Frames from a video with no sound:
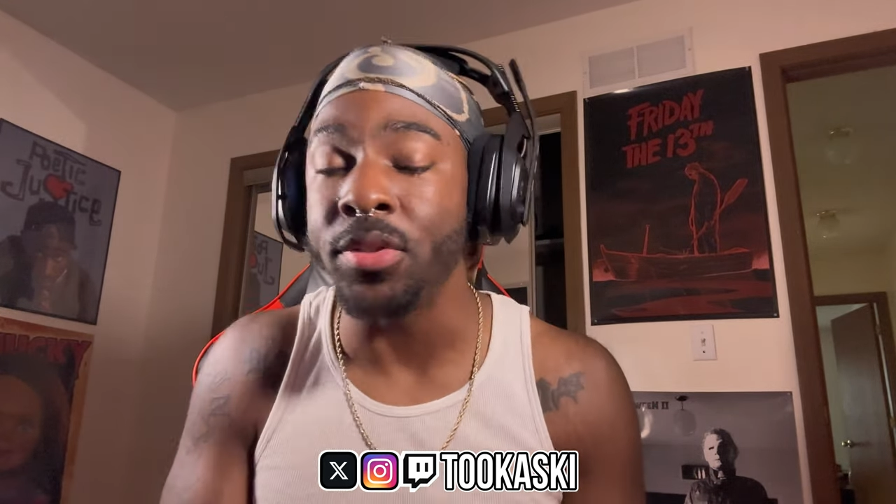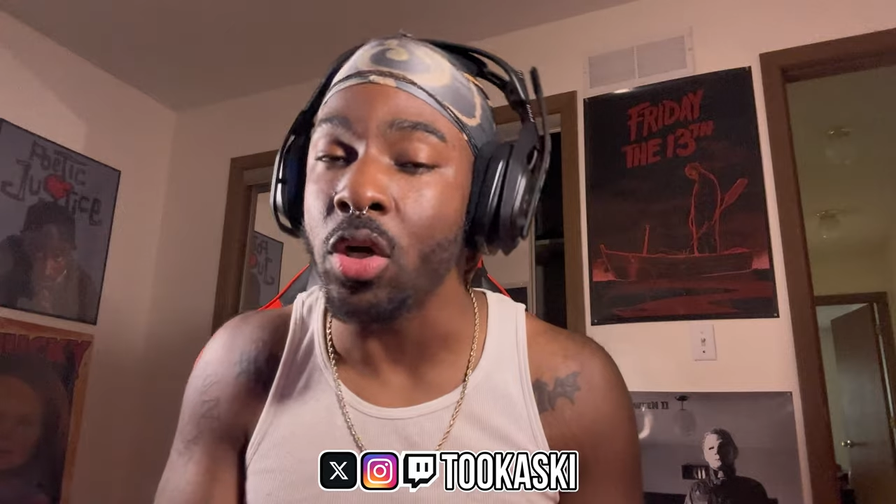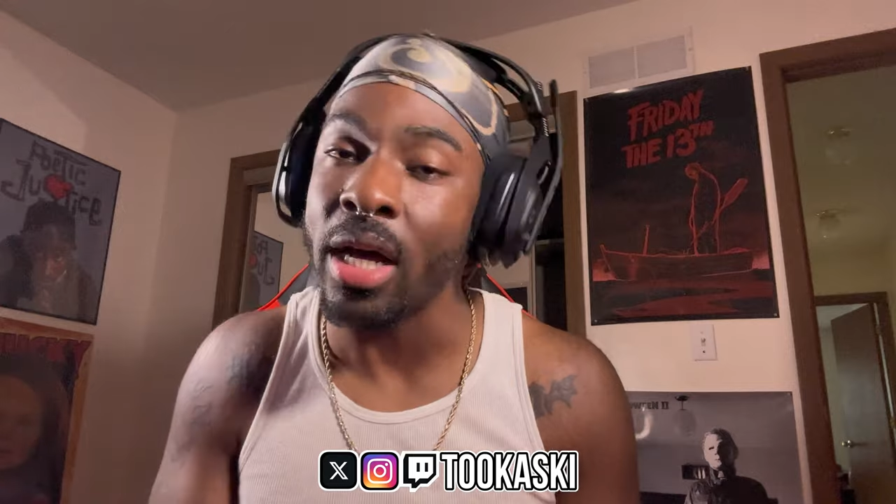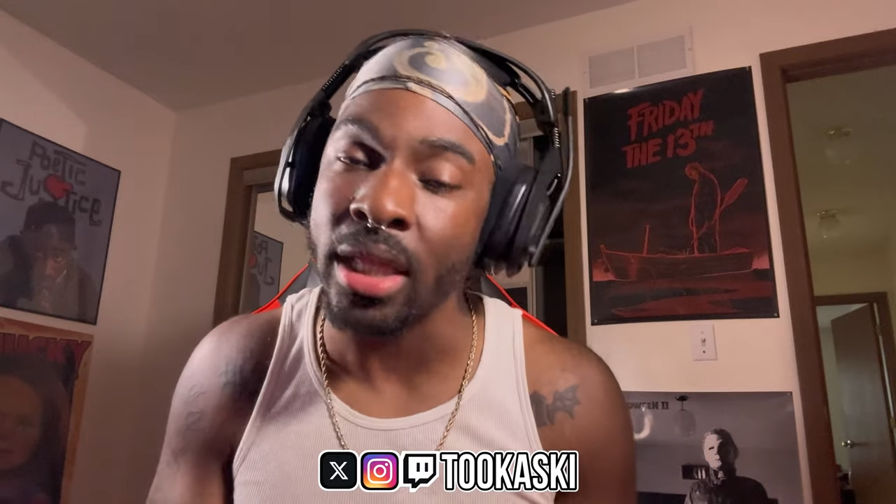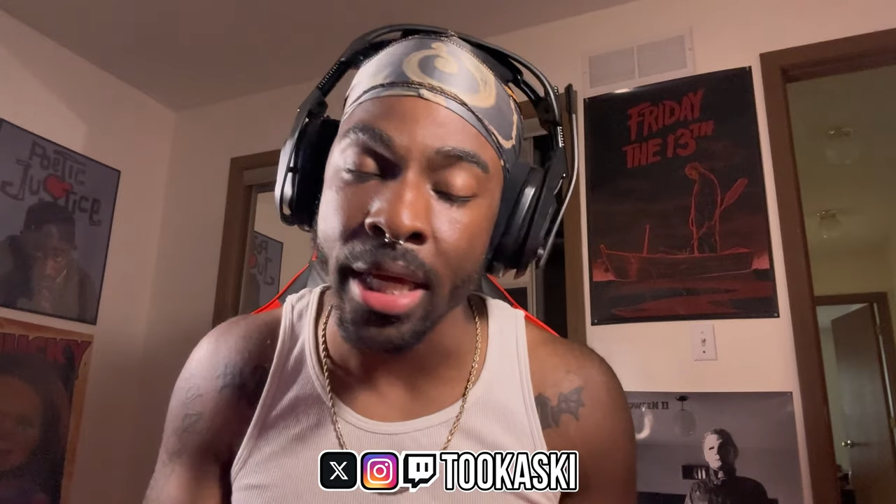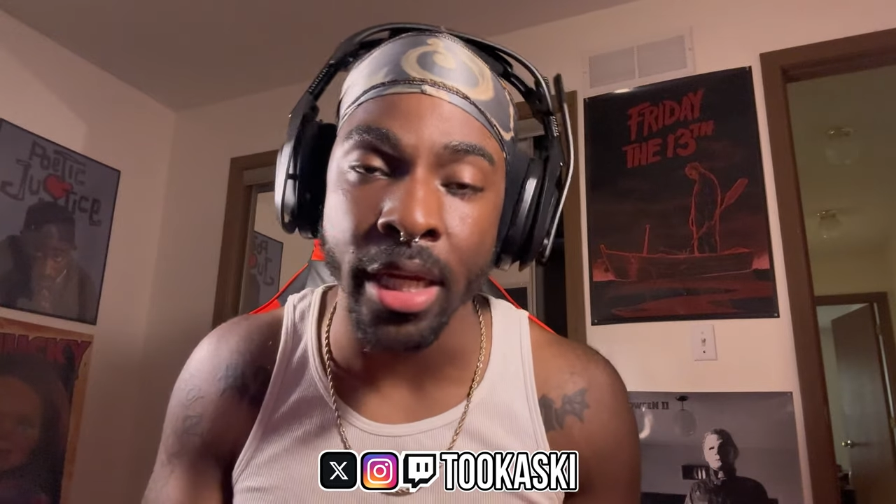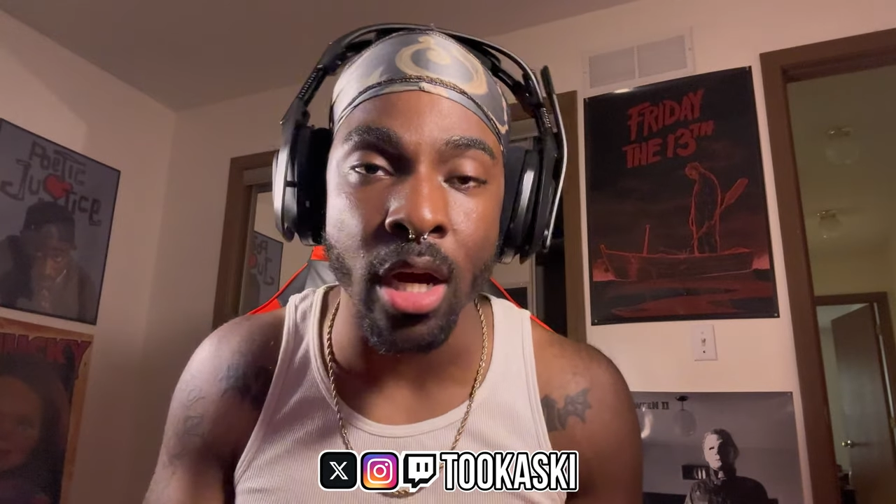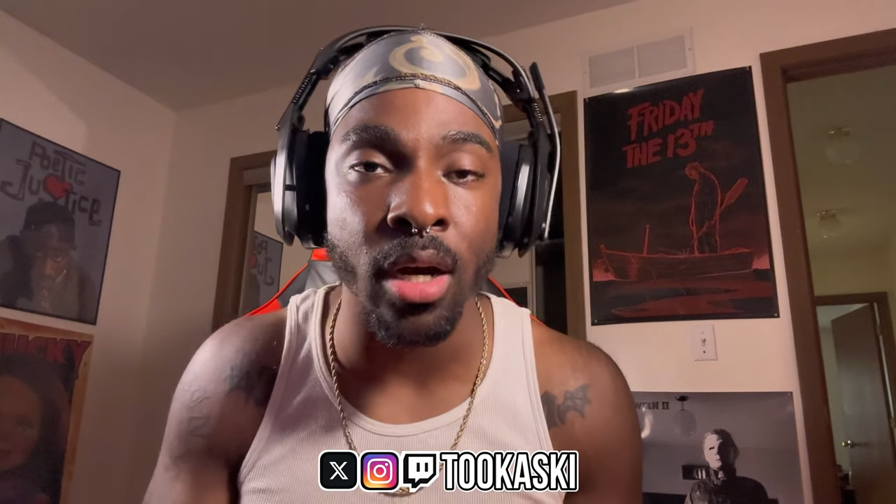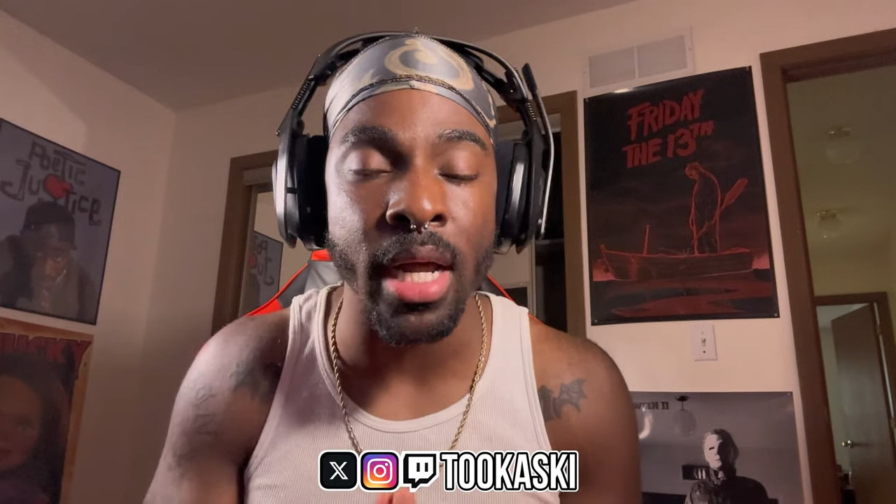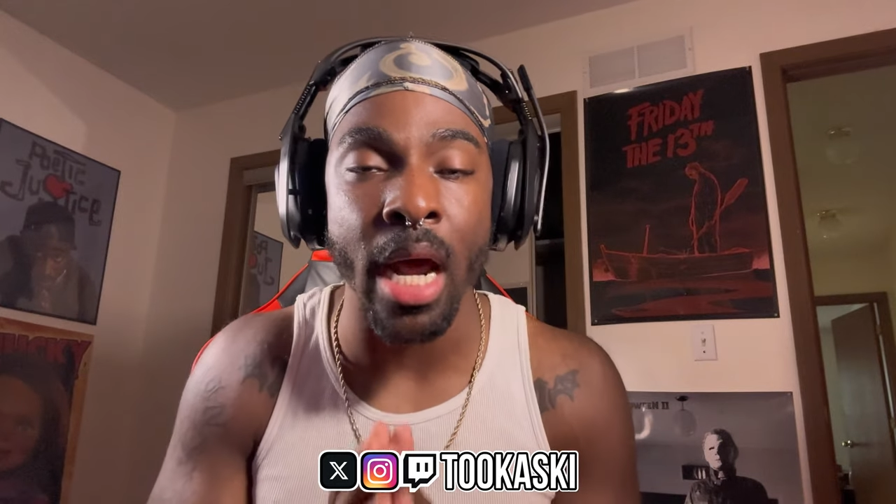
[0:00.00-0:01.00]
So I thank
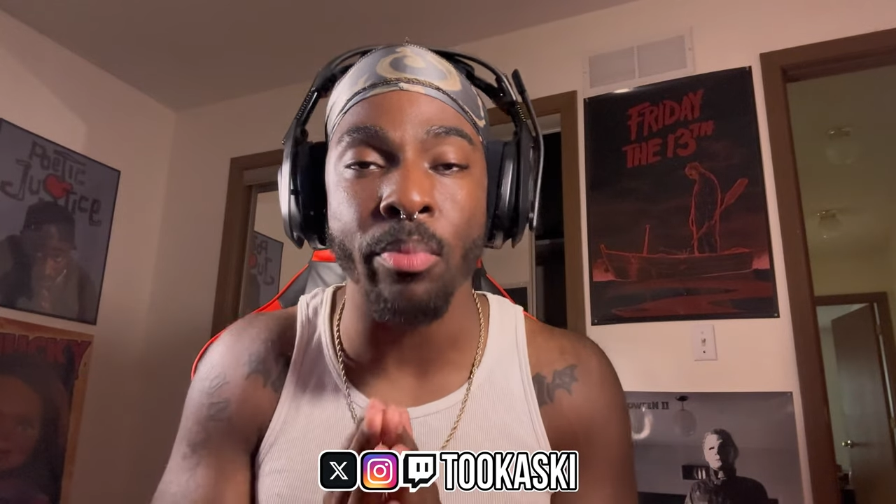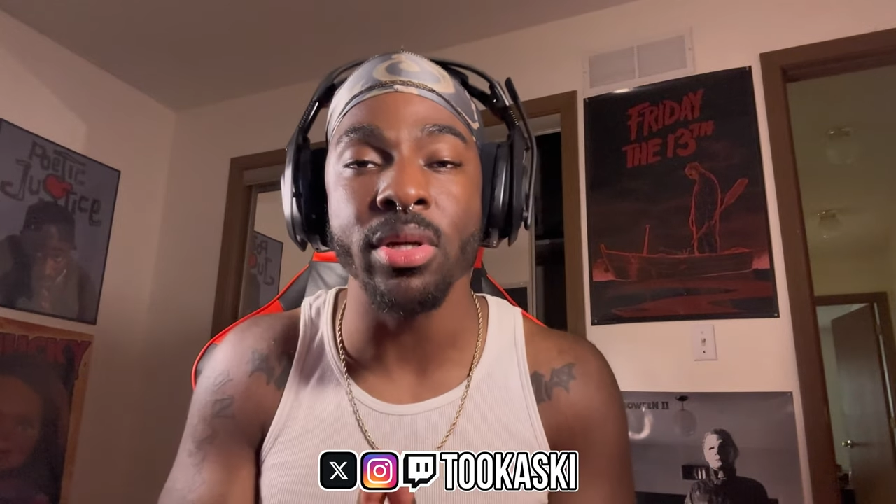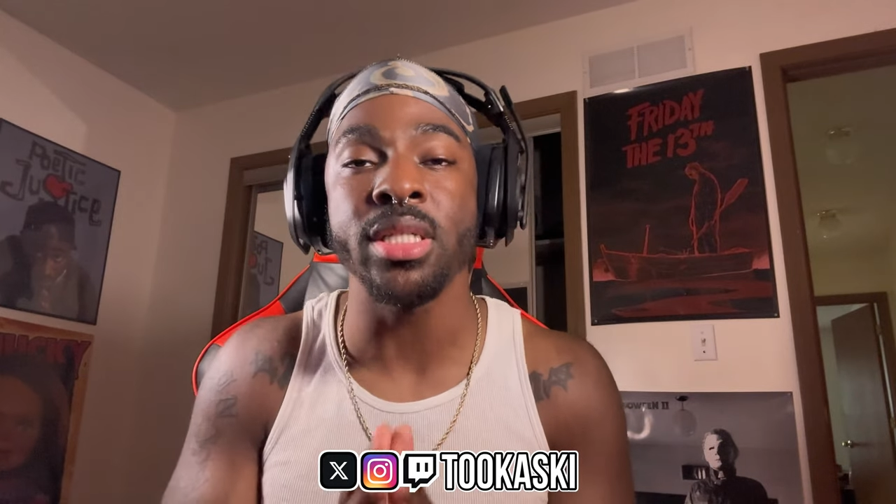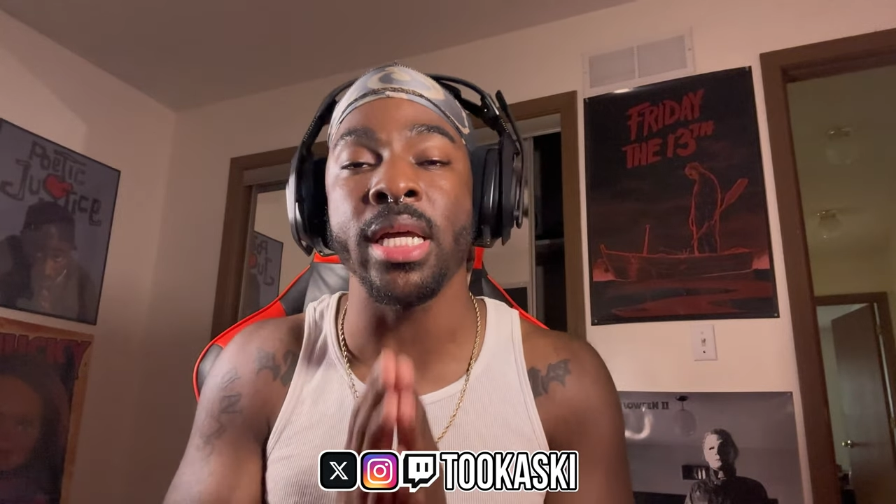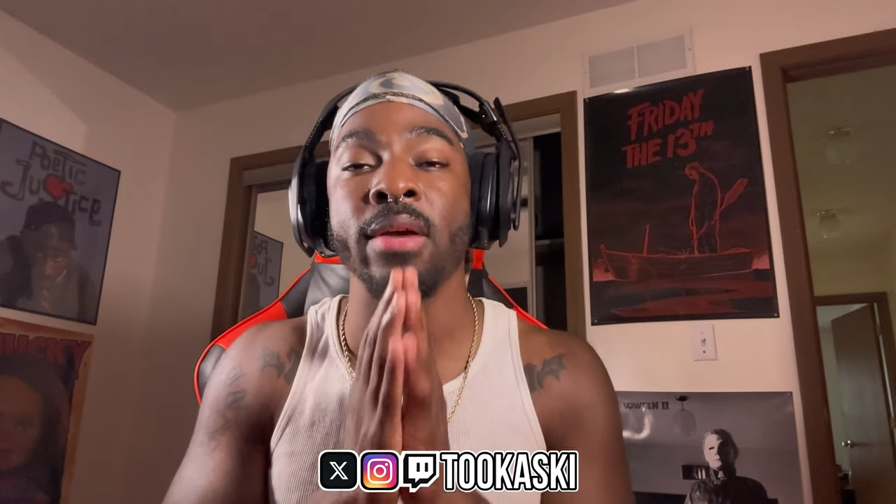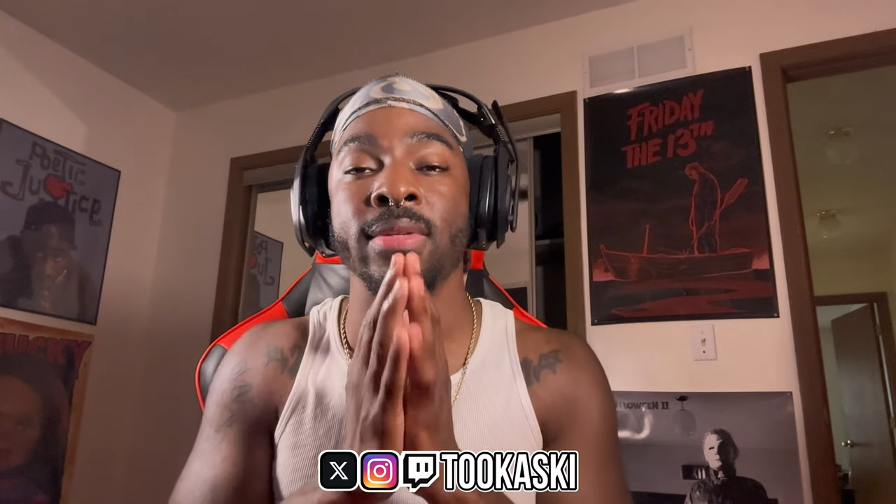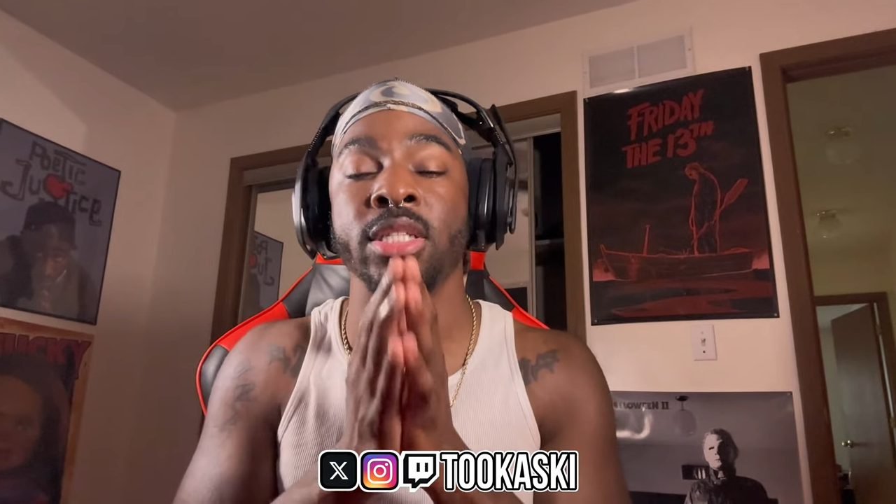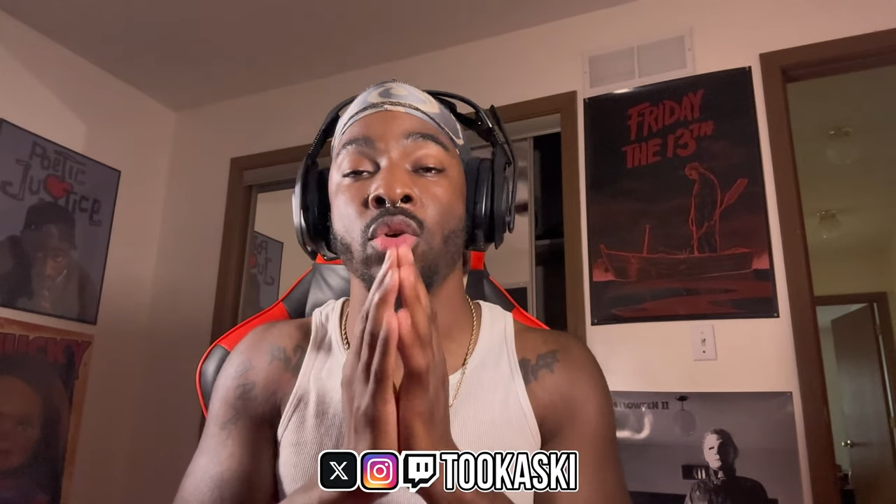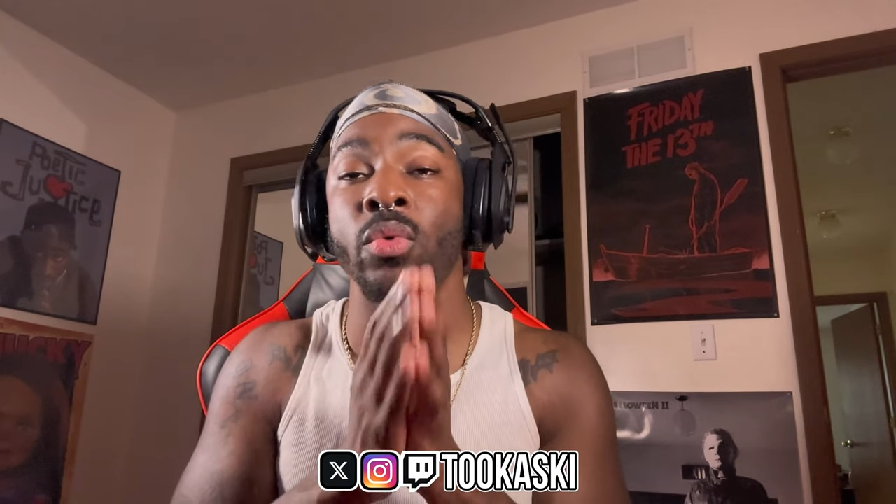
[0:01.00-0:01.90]
y'all and I appreciate every single